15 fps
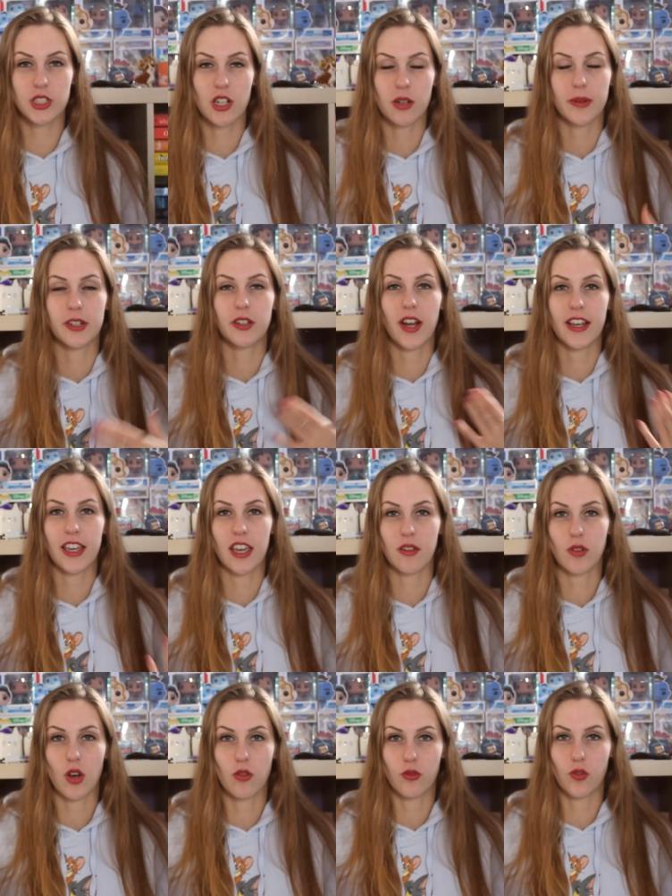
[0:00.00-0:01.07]
talk about, I gave
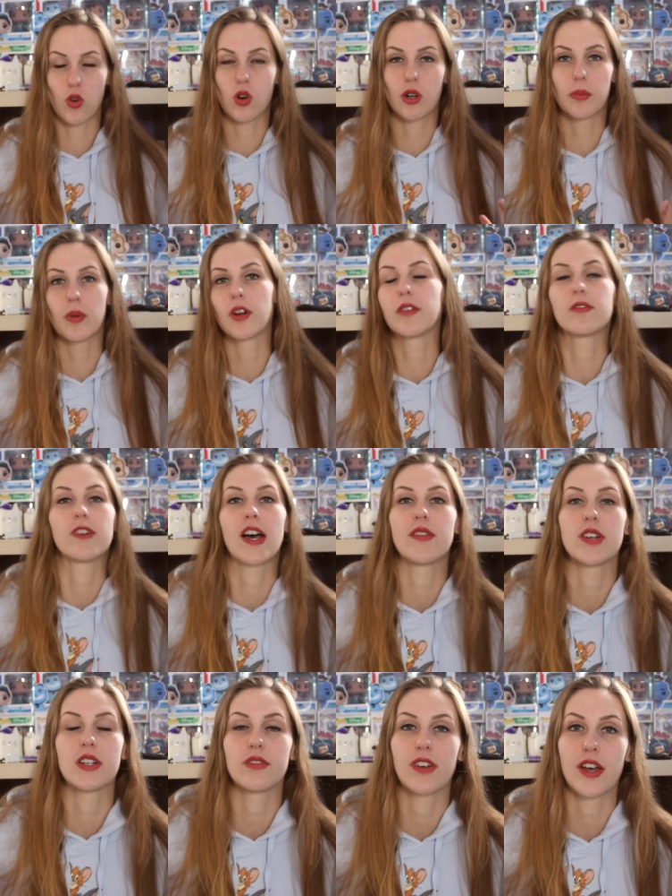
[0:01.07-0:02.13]
4.5
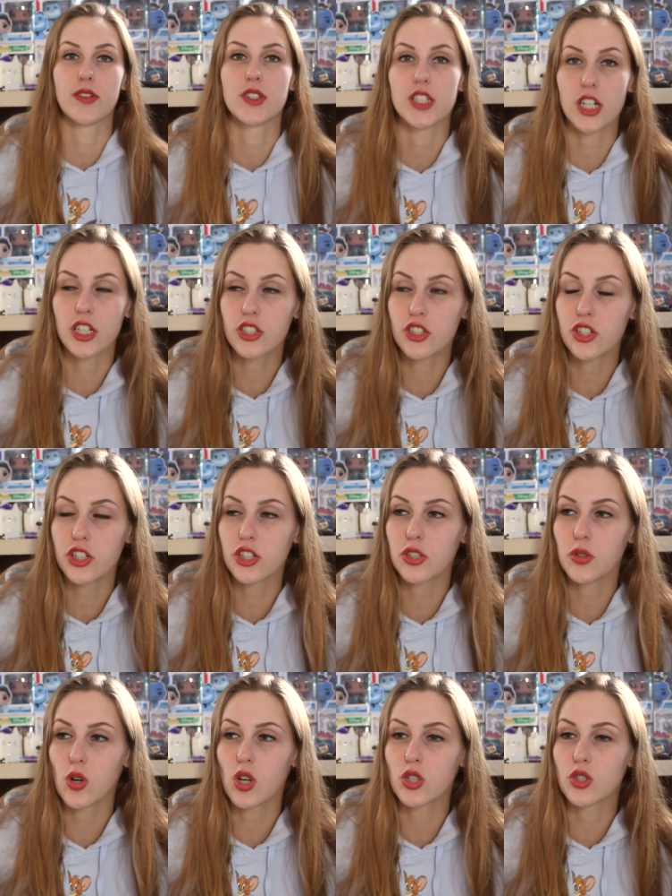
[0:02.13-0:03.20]
out of 5 stars
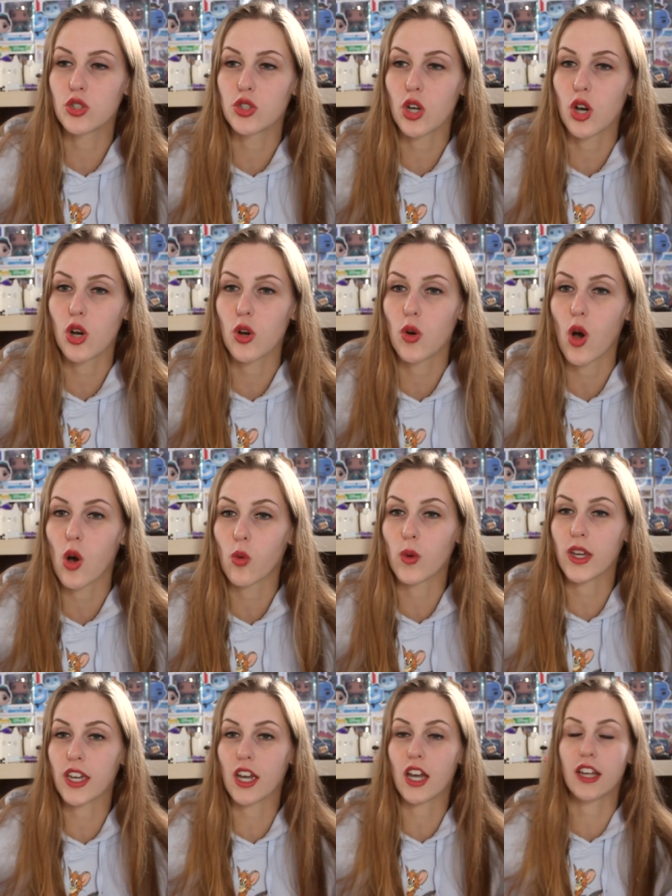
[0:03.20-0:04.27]
to, so
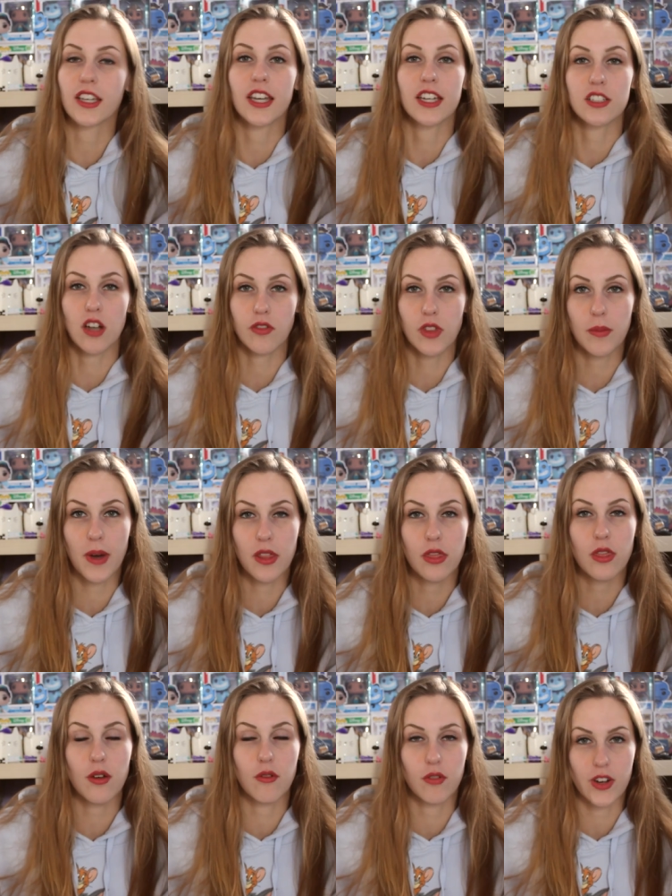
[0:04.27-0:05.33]
we kicked off the
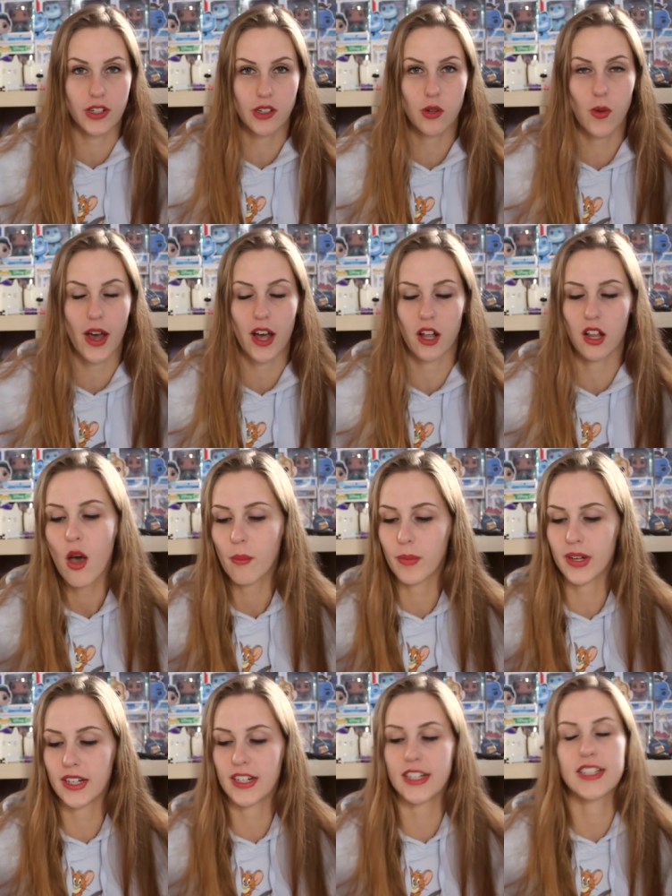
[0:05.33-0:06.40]
month very well.
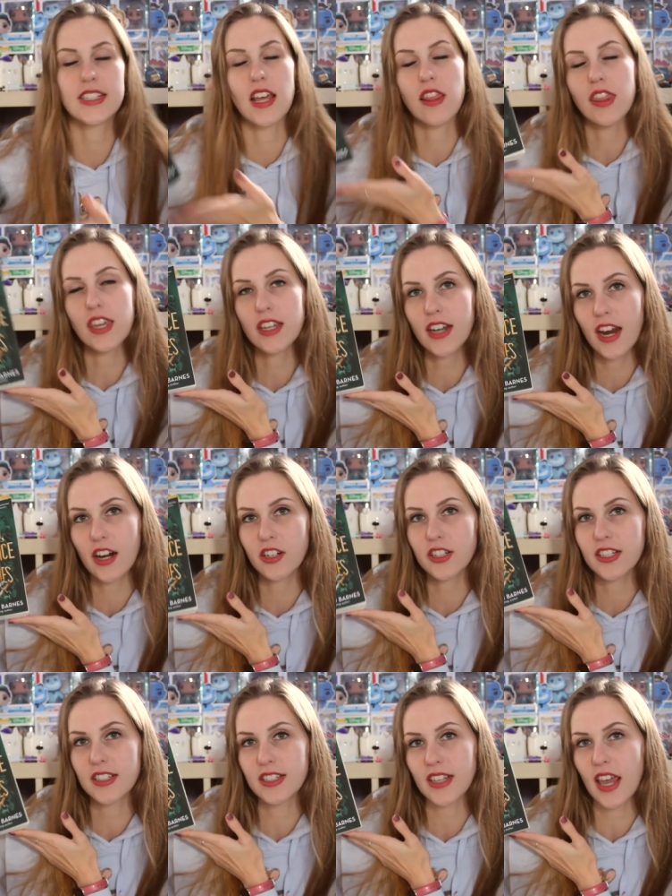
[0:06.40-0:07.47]
But it is The
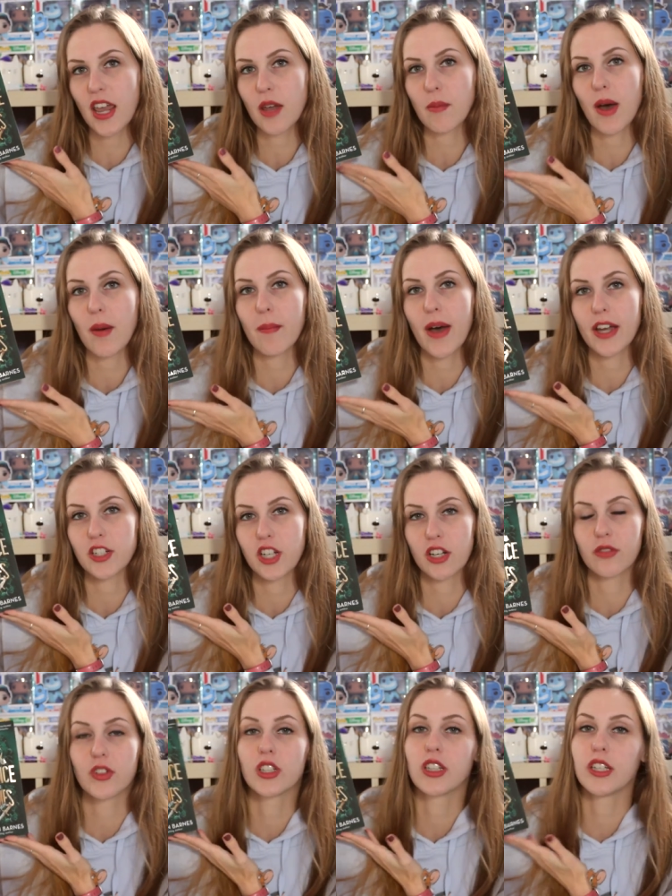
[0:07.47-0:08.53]
Inheritance Game by
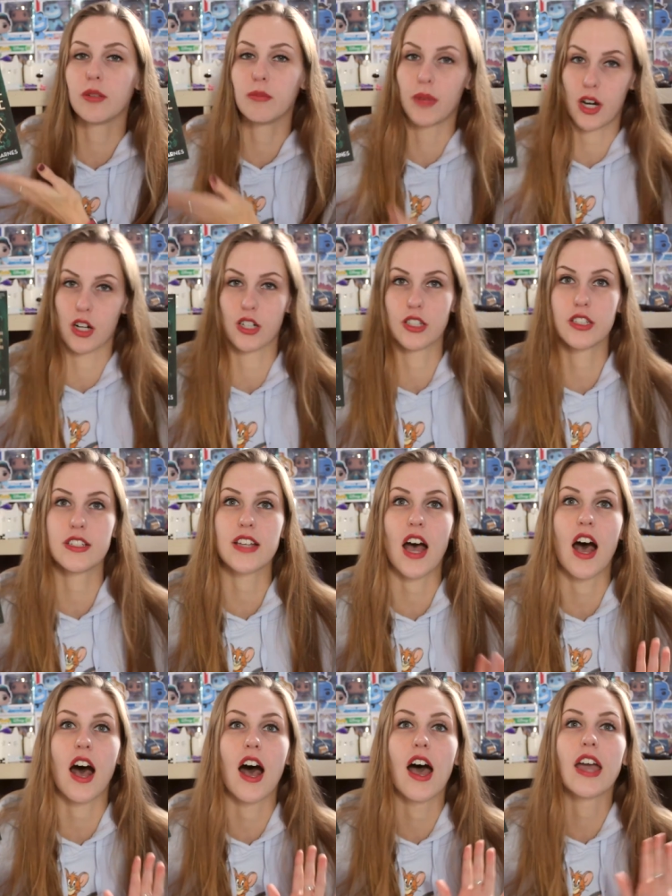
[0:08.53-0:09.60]
Jennifer Lynn Barnes.
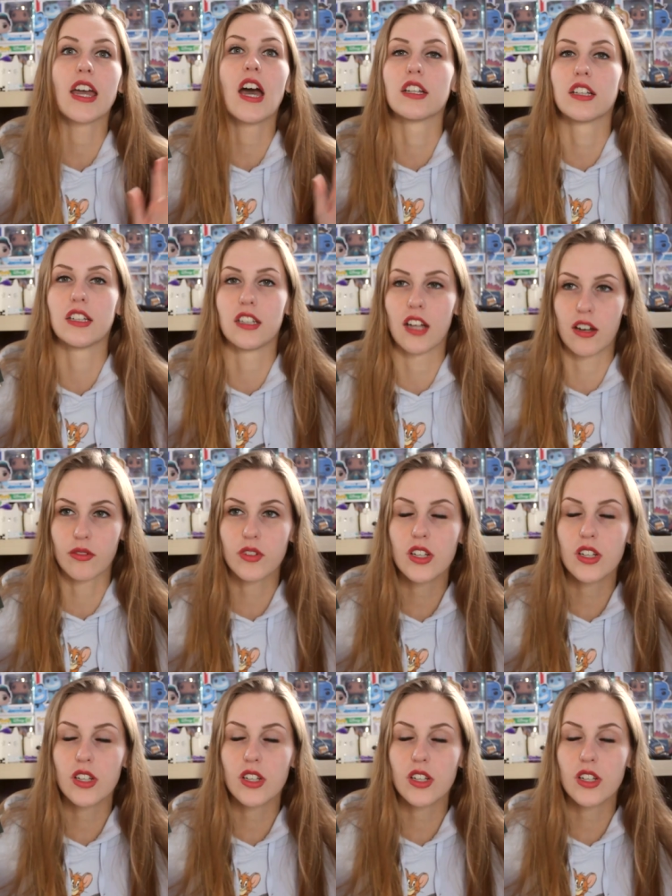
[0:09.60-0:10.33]
I loved